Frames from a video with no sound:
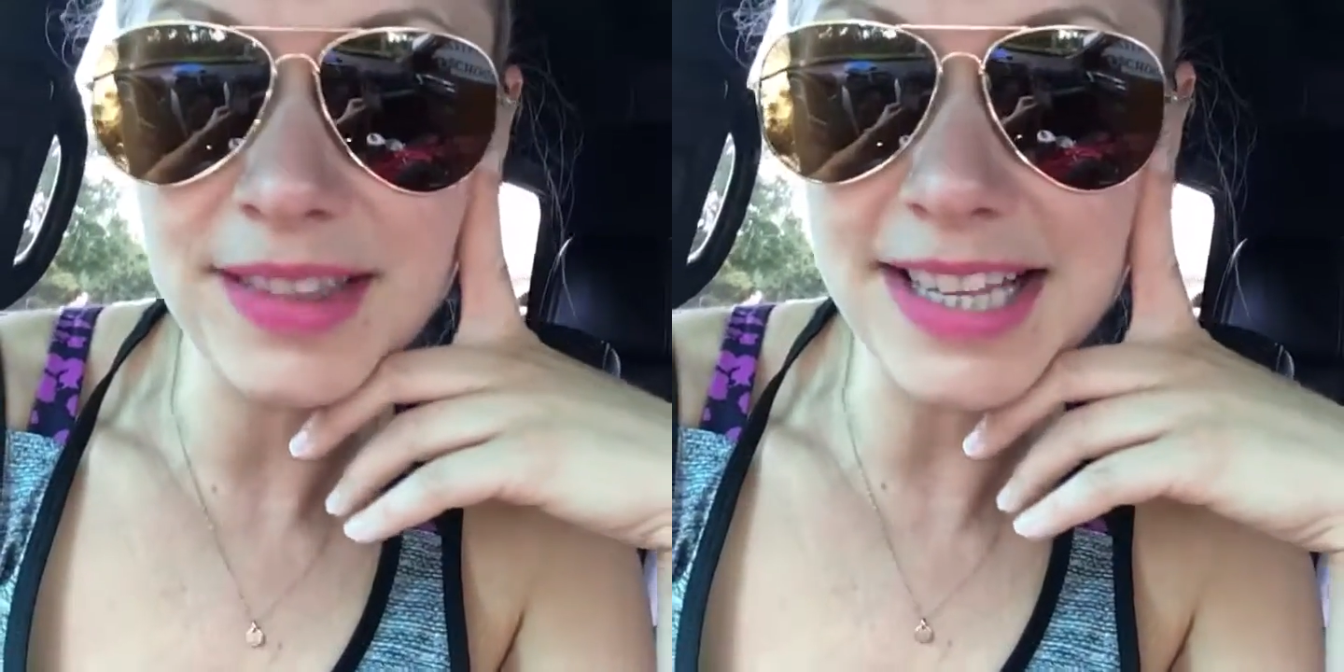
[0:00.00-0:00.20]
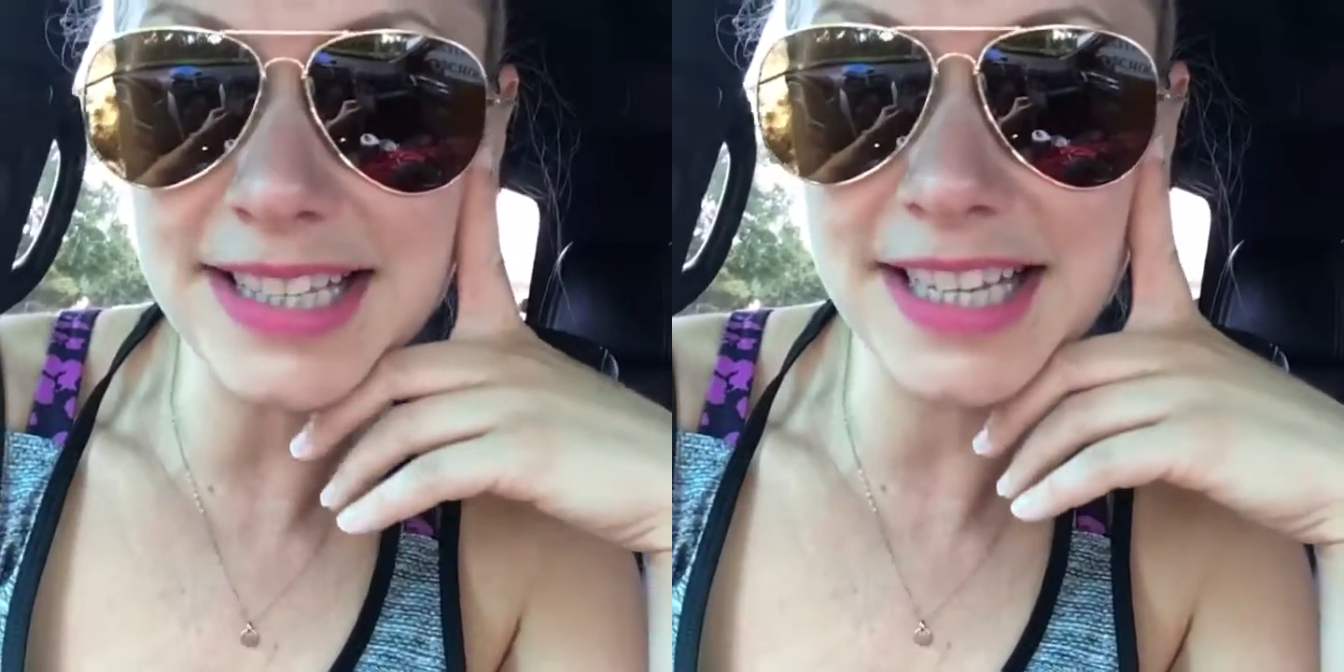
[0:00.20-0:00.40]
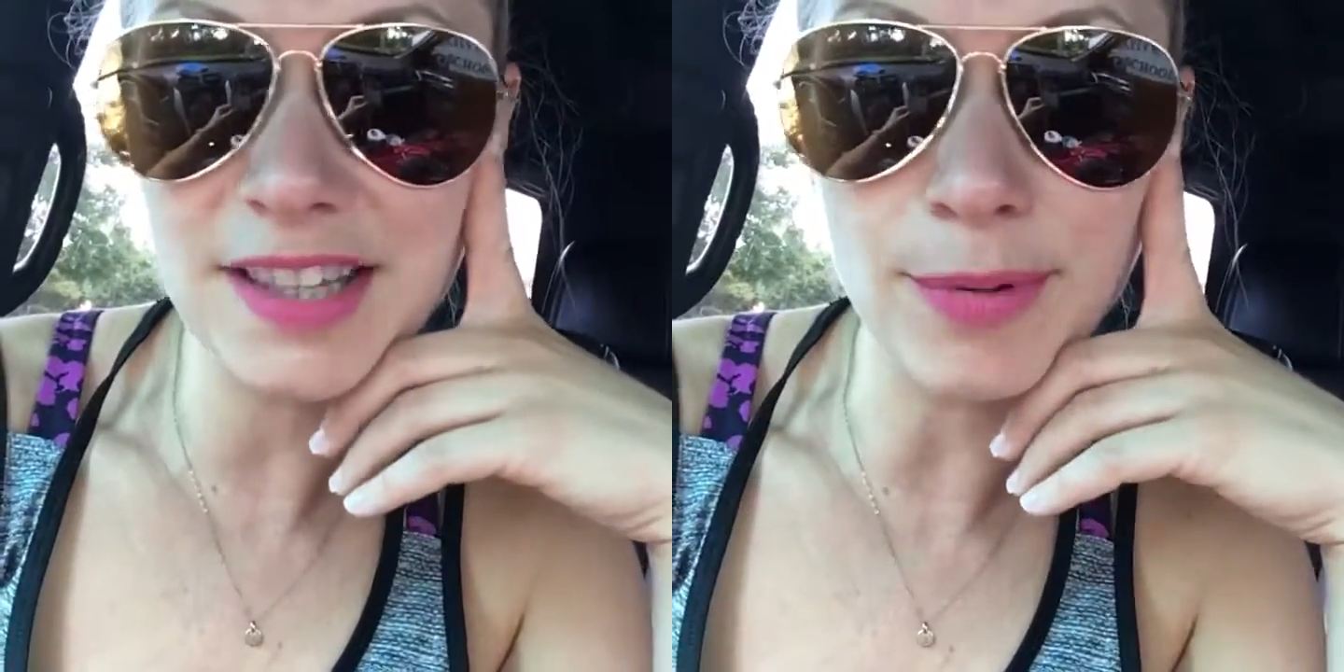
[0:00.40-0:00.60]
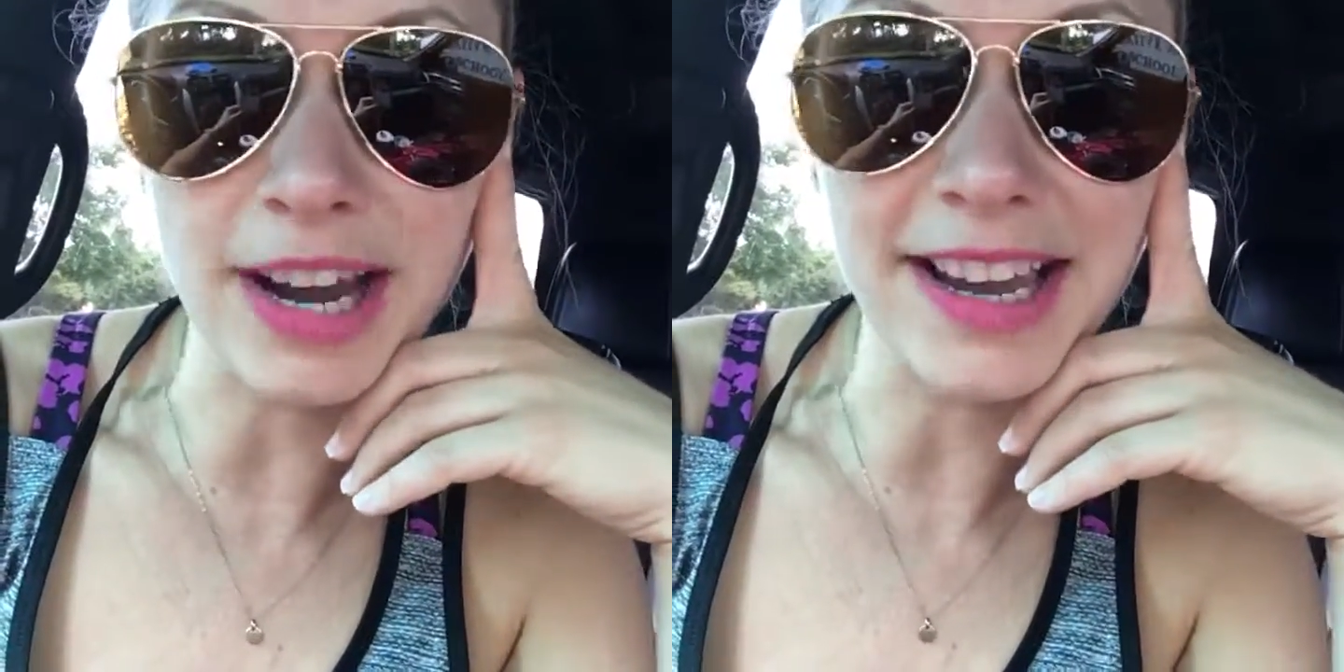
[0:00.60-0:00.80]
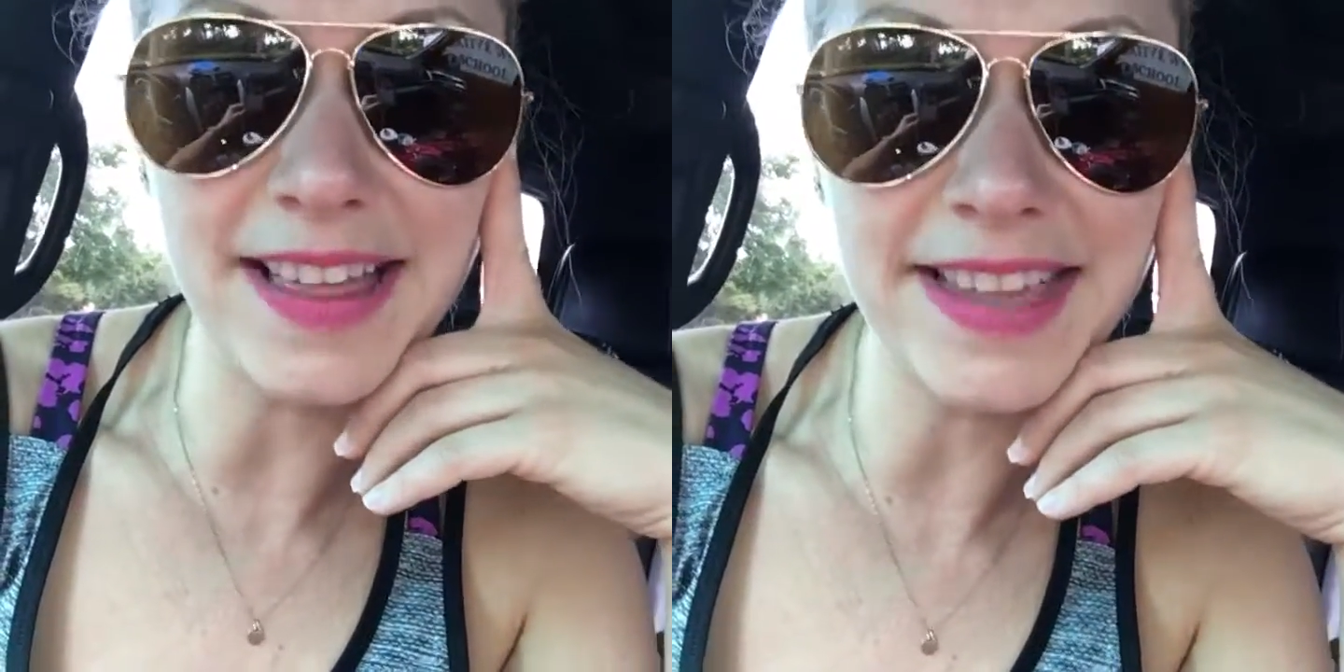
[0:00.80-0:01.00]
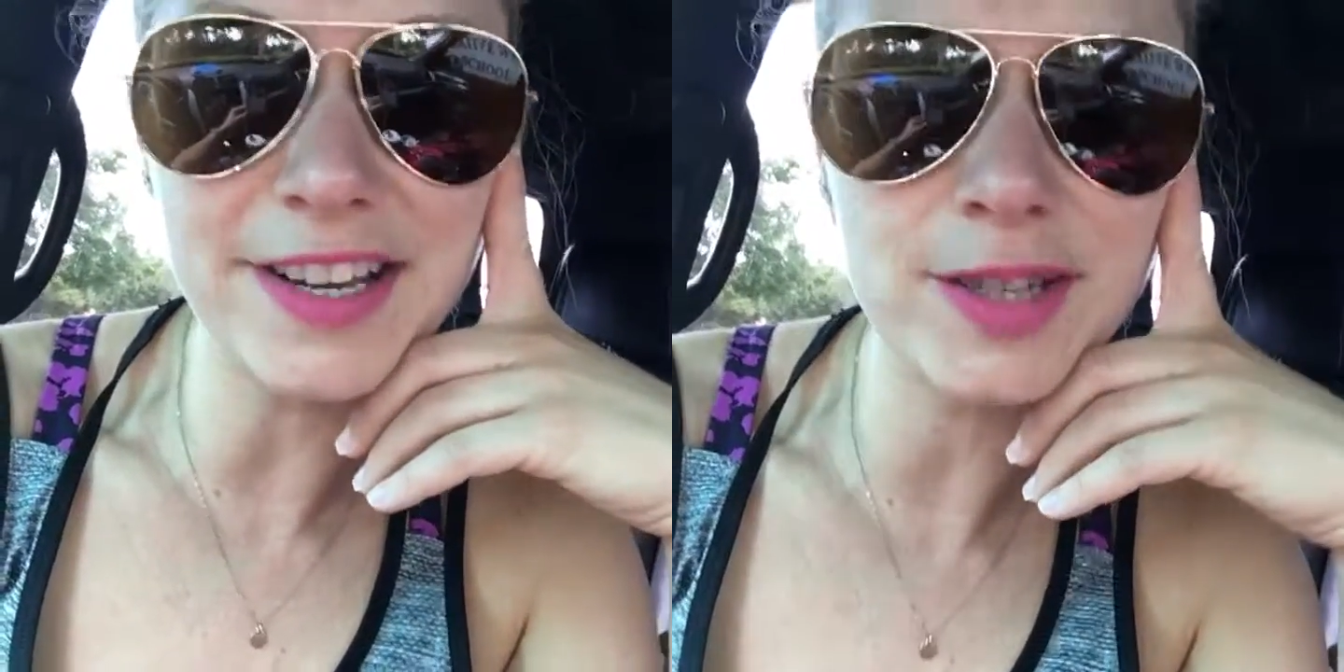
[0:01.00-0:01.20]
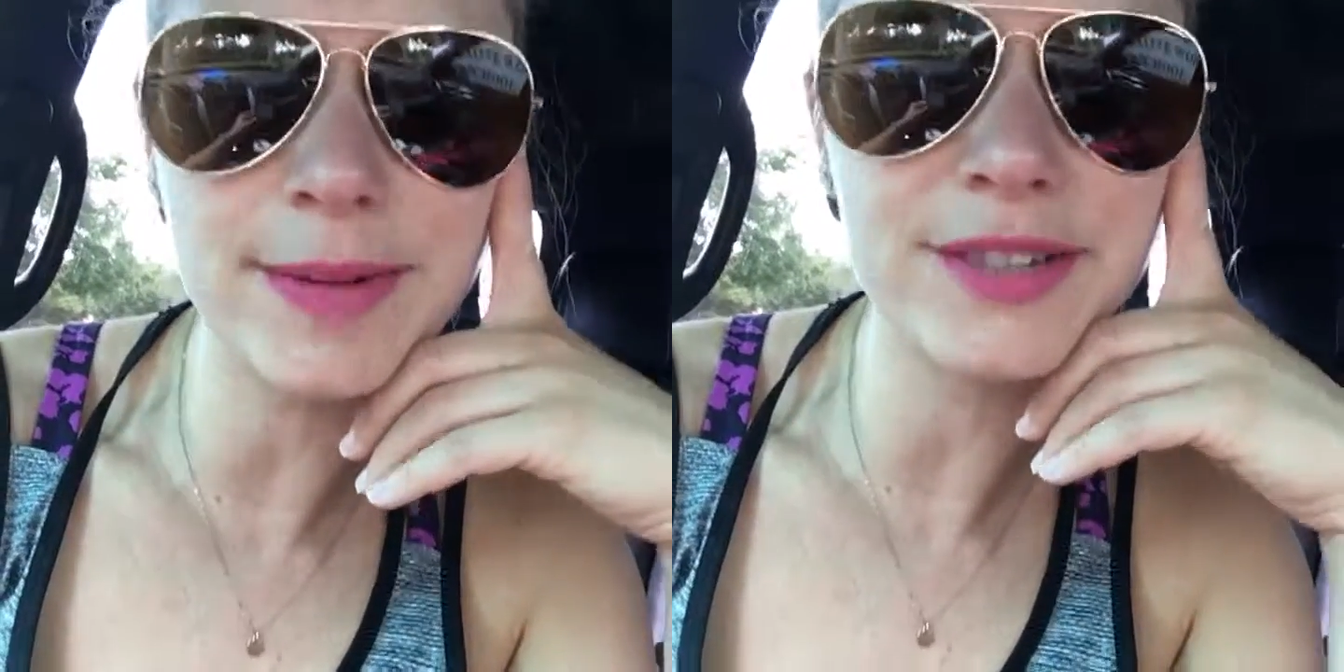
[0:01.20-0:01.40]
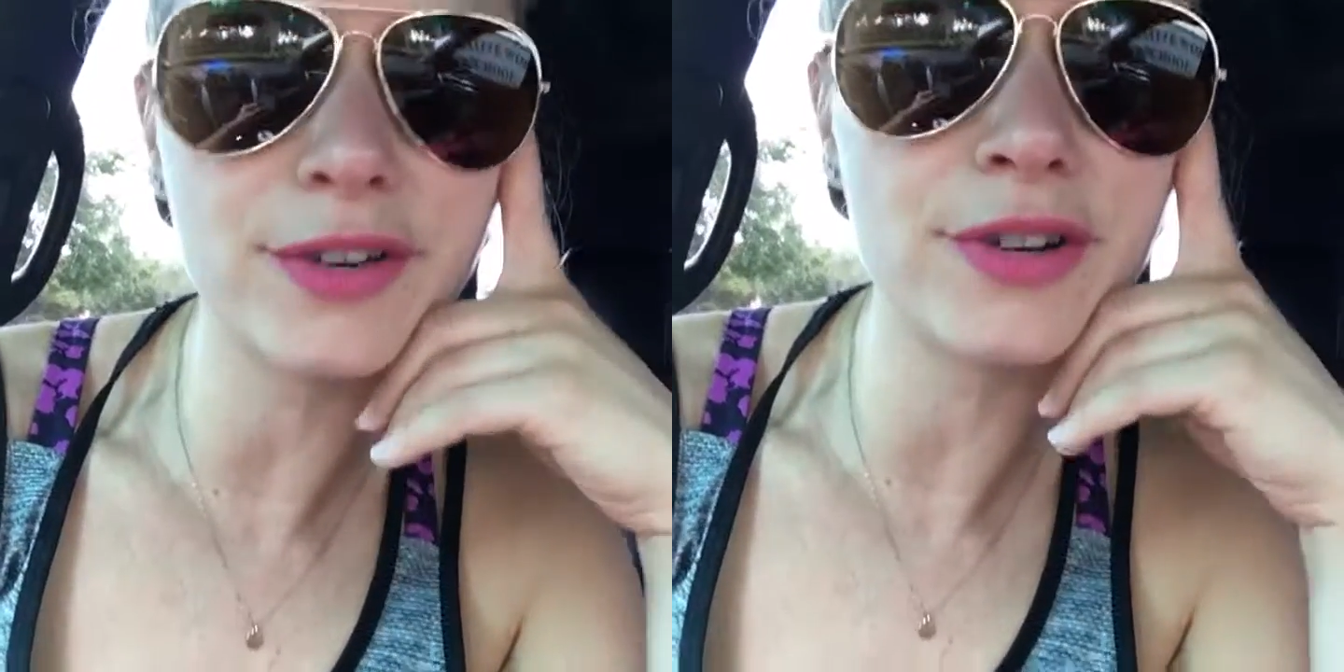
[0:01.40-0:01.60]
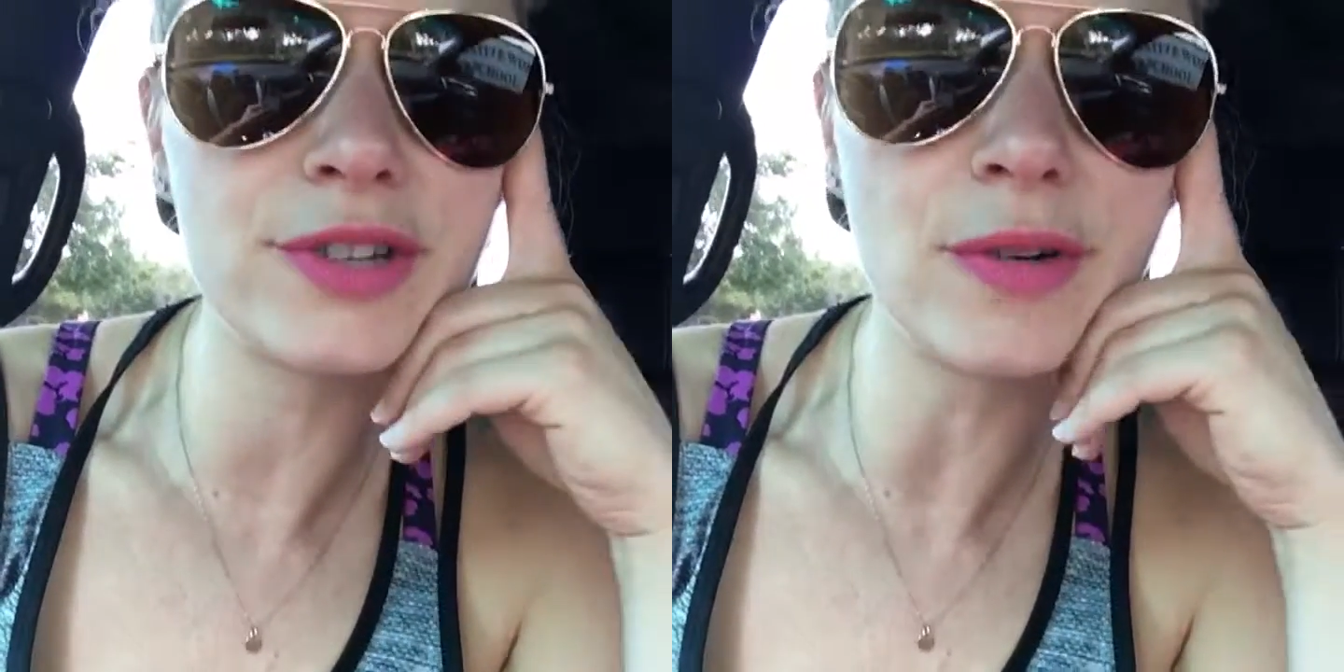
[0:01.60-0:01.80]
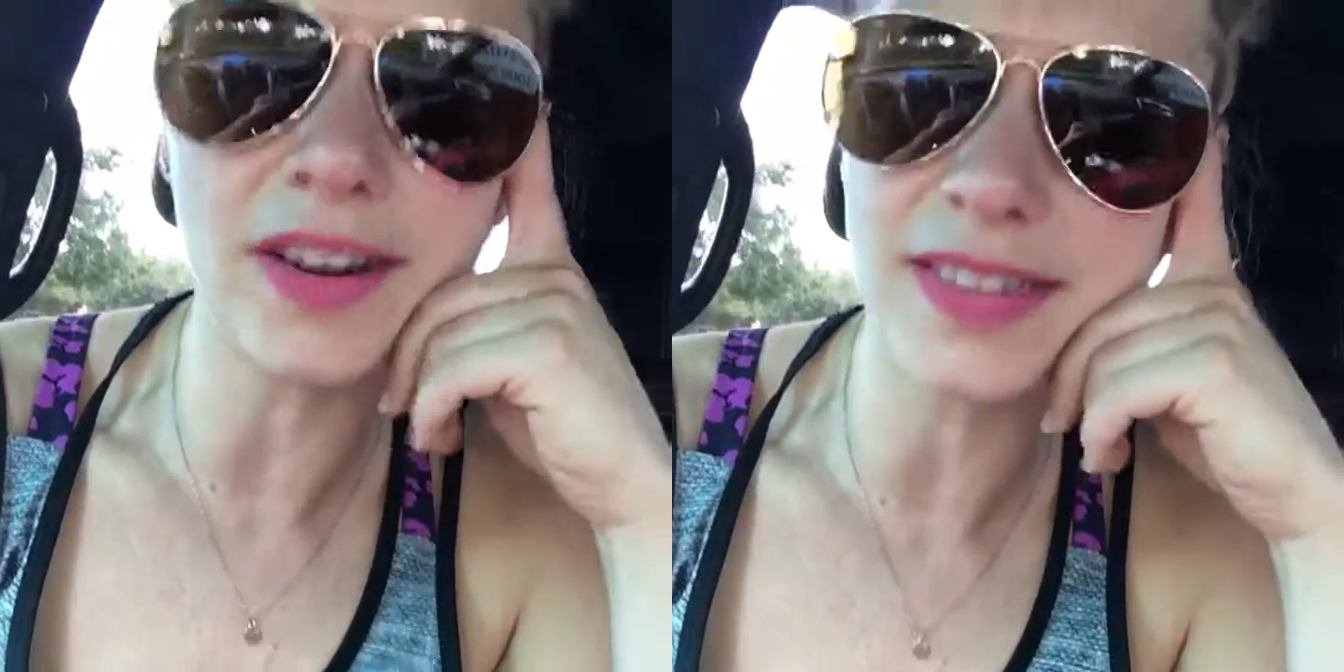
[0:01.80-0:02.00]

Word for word: let's get to the praying. God, thank you so much for who you are